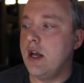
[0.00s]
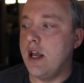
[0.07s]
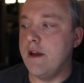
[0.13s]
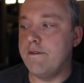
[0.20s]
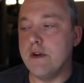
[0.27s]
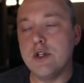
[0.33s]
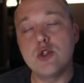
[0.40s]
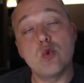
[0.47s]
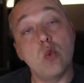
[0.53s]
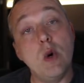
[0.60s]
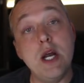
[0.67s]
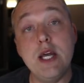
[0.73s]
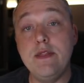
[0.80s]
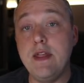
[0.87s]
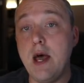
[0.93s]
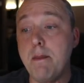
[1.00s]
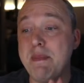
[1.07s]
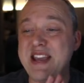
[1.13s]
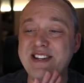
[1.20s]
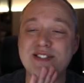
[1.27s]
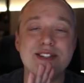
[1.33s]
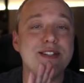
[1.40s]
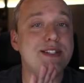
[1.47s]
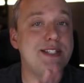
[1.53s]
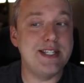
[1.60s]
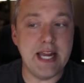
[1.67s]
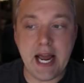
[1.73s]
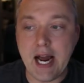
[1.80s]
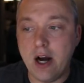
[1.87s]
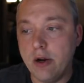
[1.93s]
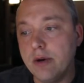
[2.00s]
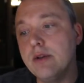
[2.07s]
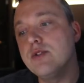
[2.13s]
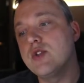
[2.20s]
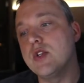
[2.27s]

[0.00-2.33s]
If it's red, that means it's down.